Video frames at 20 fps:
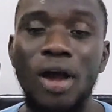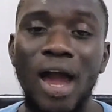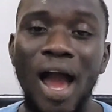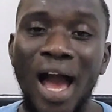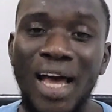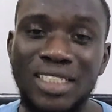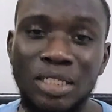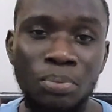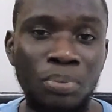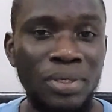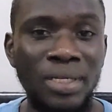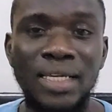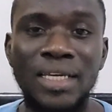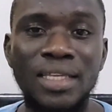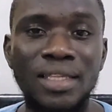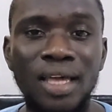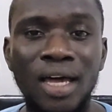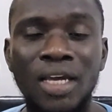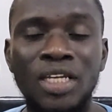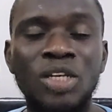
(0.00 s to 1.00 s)
As a
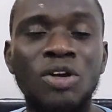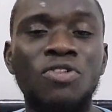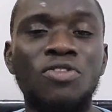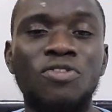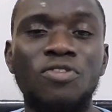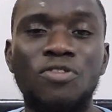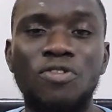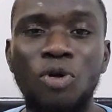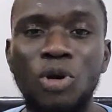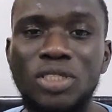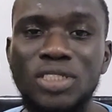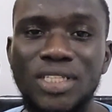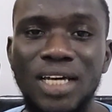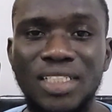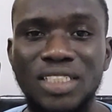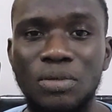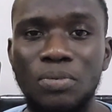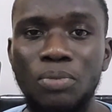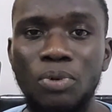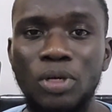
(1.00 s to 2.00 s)
beginner, your first
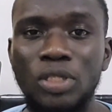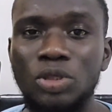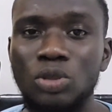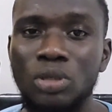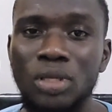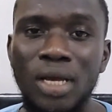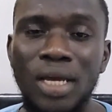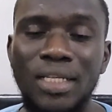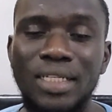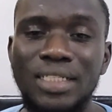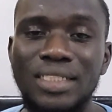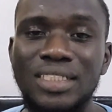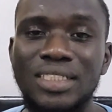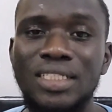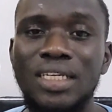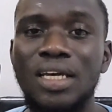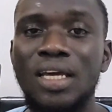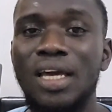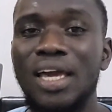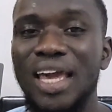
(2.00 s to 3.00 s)
starting point to learn is
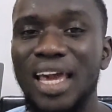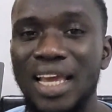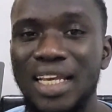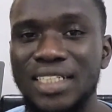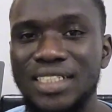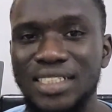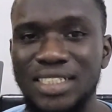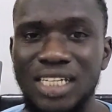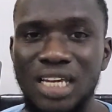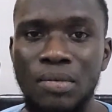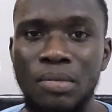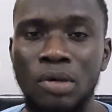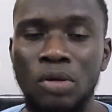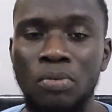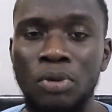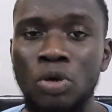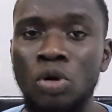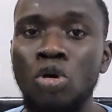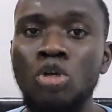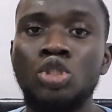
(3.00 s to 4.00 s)
HTML
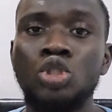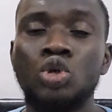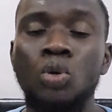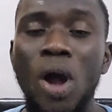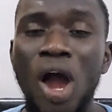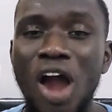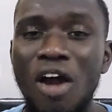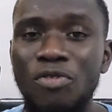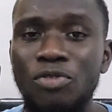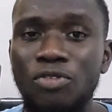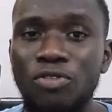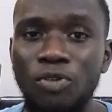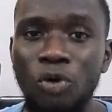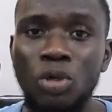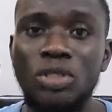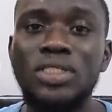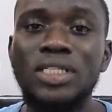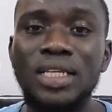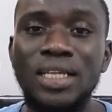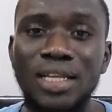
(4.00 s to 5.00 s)
because you have to
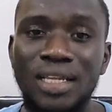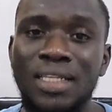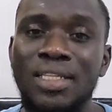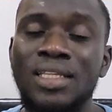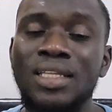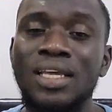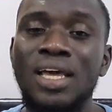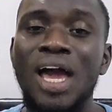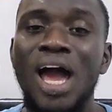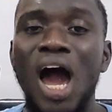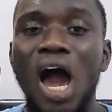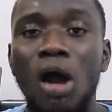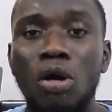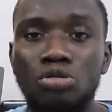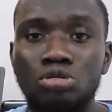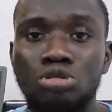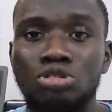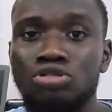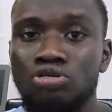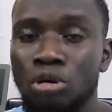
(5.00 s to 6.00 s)
firstly learn how
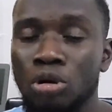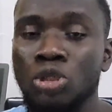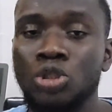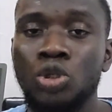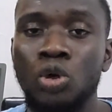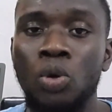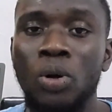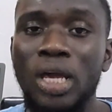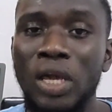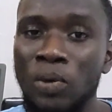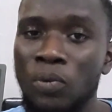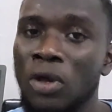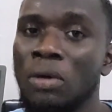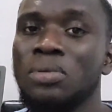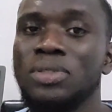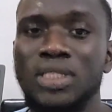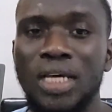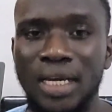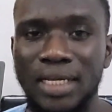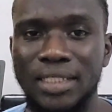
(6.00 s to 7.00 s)
to structure a
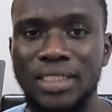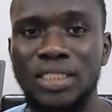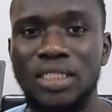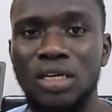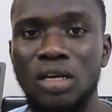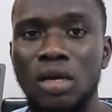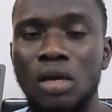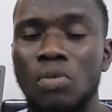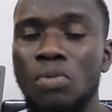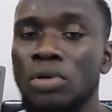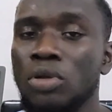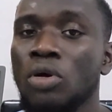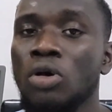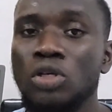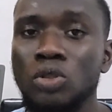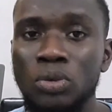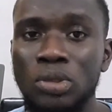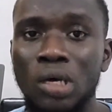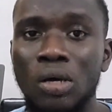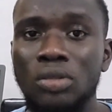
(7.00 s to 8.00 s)
website. Because
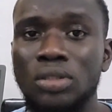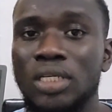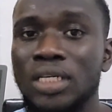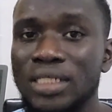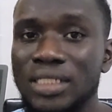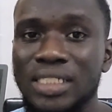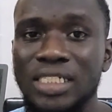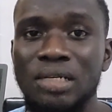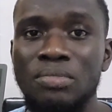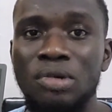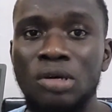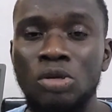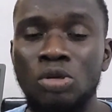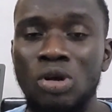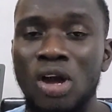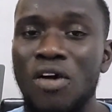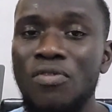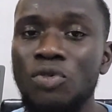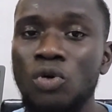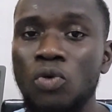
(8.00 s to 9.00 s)
without HTML, you
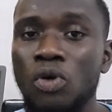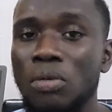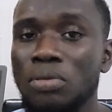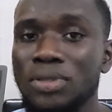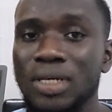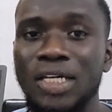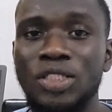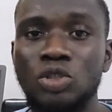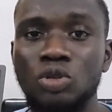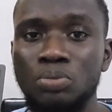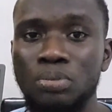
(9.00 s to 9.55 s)
have no website to